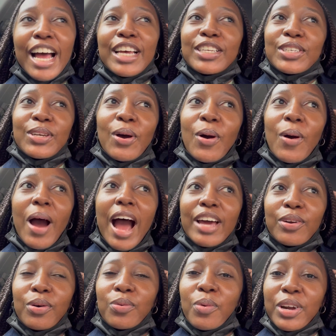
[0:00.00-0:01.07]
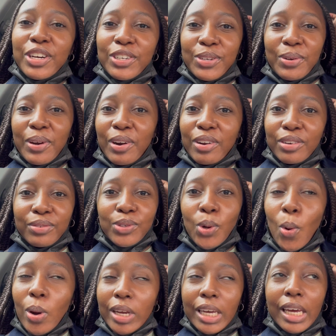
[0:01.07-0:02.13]
So I don't want to do a lot of
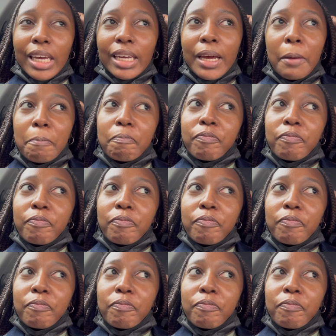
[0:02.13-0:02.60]
talking.